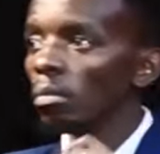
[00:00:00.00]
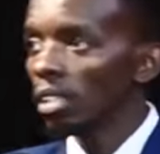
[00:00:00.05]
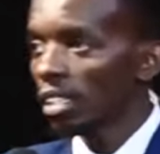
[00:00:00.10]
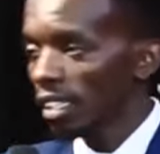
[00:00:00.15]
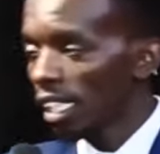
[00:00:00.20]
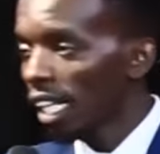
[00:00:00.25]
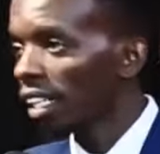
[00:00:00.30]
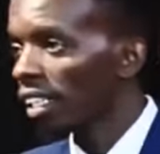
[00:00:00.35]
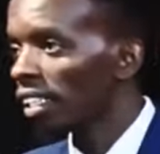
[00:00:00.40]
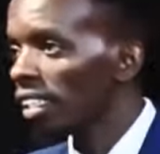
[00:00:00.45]

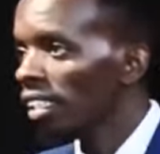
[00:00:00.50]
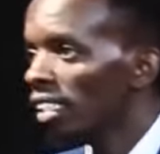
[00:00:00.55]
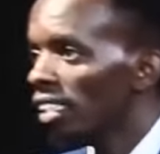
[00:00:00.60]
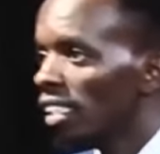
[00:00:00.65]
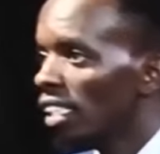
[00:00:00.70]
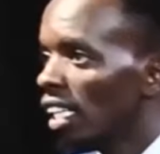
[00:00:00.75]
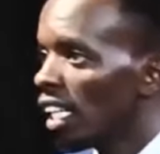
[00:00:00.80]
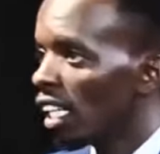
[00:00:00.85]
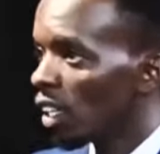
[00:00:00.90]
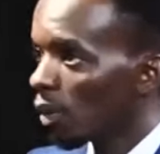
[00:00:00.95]
mstari
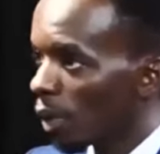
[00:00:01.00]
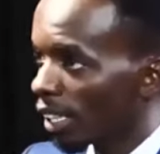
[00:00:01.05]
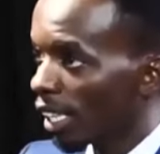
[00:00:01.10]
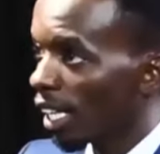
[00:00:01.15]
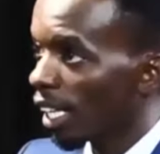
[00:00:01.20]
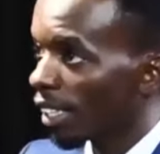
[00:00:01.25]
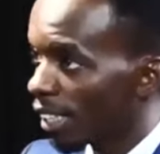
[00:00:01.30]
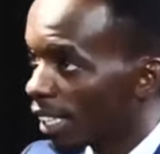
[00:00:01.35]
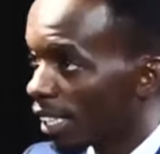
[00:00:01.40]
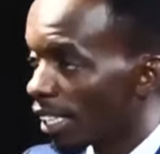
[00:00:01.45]
ni wa
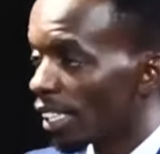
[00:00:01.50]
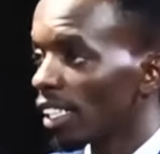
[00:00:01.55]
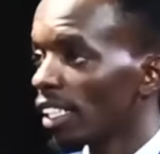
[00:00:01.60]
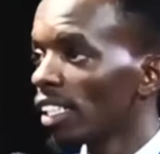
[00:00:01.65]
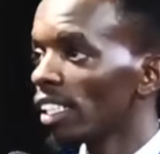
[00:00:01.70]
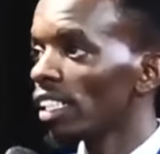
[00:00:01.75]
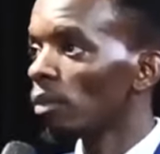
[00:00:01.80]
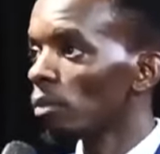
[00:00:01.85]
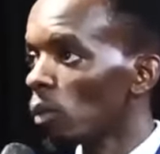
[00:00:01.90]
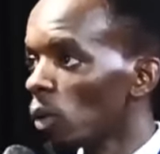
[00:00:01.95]

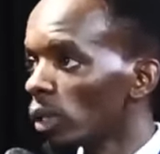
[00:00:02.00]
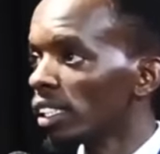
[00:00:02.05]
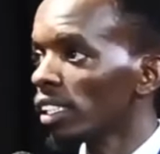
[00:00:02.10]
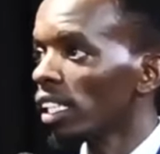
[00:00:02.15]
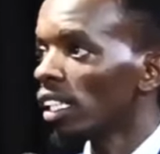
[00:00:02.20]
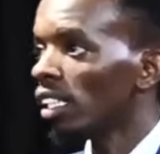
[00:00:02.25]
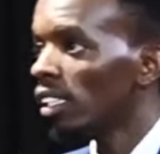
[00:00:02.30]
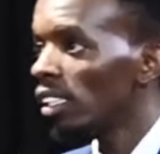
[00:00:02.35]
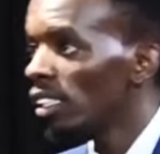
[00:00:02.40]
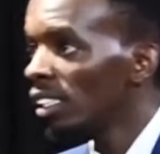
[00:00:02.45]

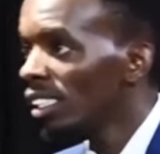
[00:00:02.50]
31.